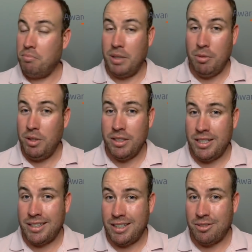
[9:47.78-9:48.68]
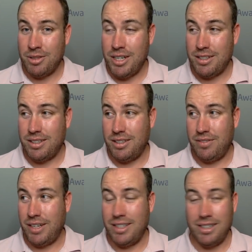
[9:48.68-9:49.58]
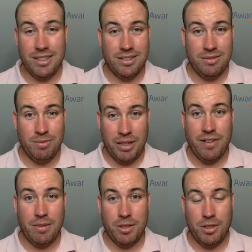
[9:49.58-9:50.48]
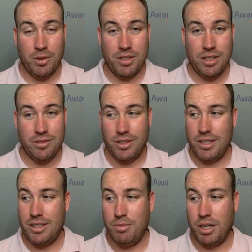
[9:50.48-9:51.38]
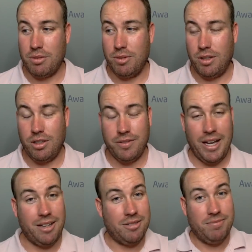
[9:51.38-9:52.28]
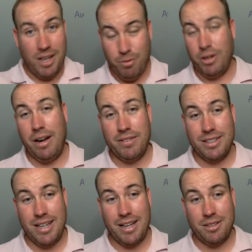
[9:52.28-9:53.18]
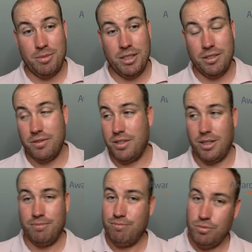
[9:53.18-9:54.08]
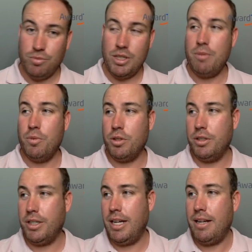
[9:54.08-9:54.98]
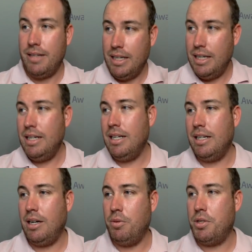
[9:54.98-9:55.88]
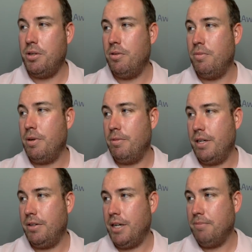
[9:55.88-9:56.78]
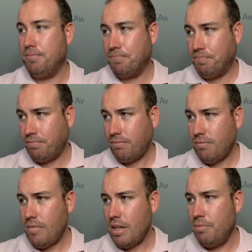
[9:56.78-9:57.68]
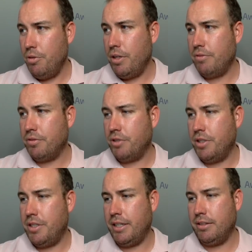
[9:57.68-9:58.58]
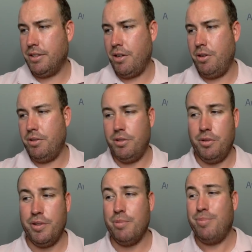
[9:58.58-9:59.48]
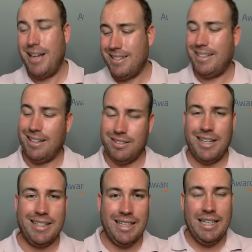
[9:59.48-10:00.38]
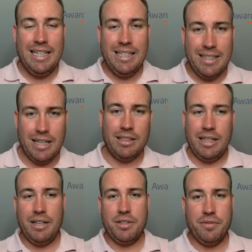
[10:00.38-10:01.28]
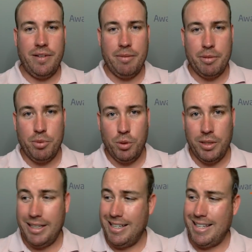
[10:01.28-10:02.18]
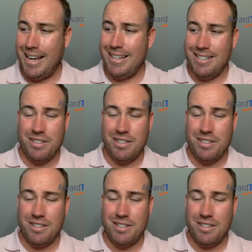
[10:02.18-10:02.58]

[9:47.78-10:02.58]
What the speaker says: but I'm willing to take that risk if I can get my family to New York City for $18 with all of that, and we don't have to exactly be there for something worth looking at. I want you to remember that, okay? Moving on from Frontier, let's go to the best airline that allows family pooling, and that